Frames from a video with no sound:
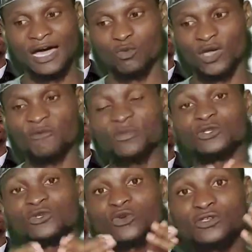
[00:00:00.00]
And we have
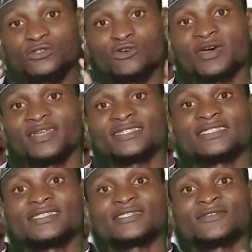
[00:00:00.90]
been doing so many
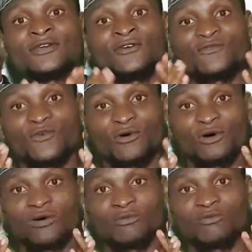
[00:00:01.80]
things.
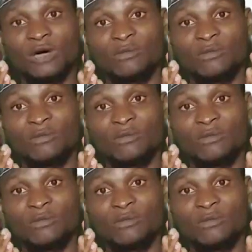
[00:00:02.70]
For